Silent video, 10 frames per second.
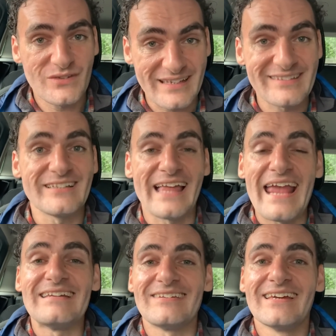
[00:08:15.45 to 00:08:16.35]
6 till
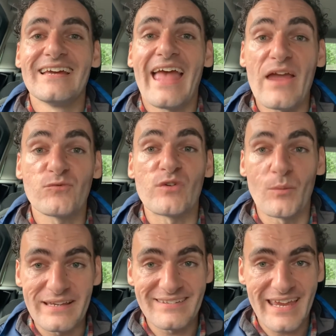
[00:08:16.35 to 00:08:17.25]
8 every
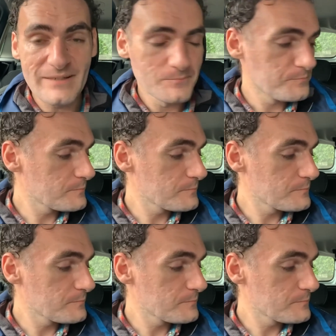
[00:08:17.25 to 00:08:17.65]
weekday.